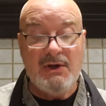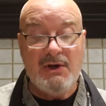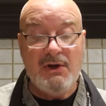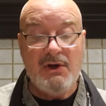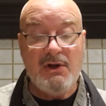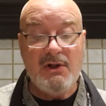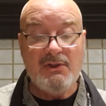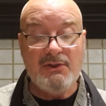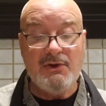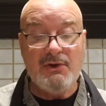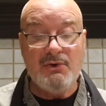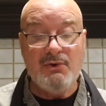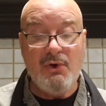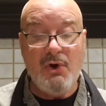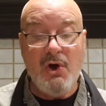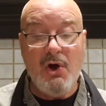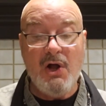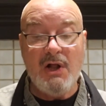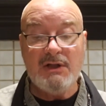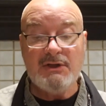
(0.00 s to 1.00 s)
Although
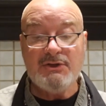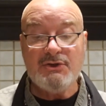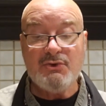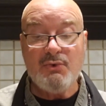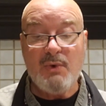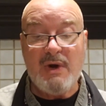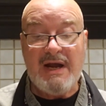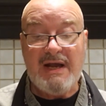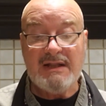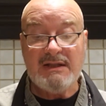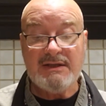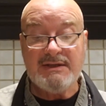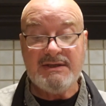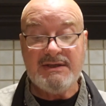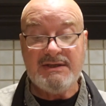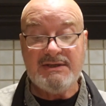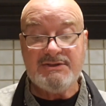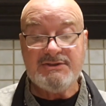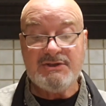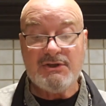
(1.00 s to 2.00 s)
all
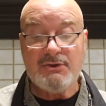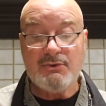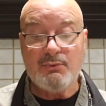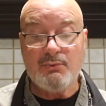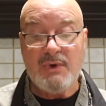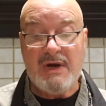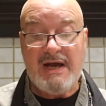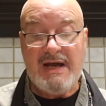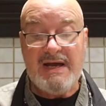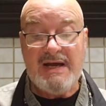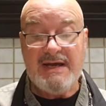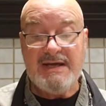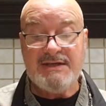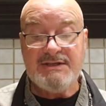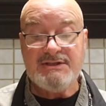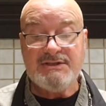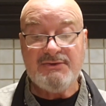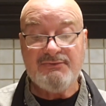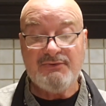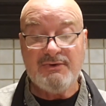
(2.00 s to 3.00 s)
dualities
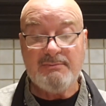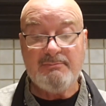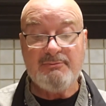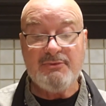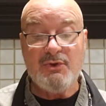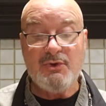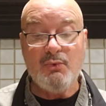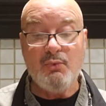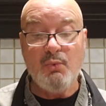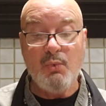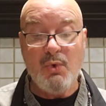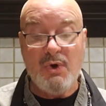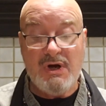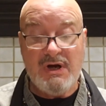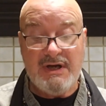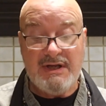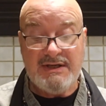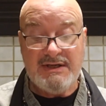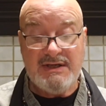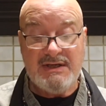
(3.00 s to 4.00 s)
arise from the
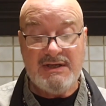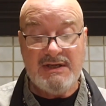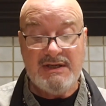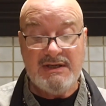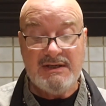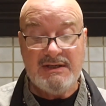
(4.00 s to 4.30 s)
one,